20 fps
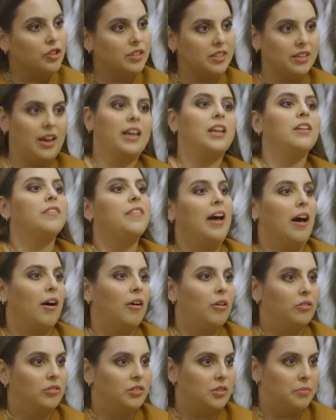just kind of
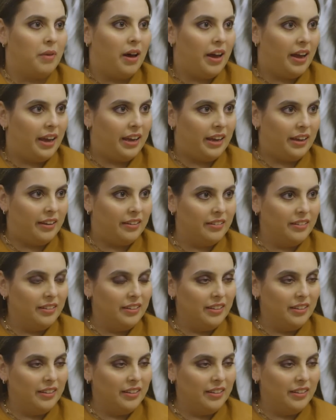held my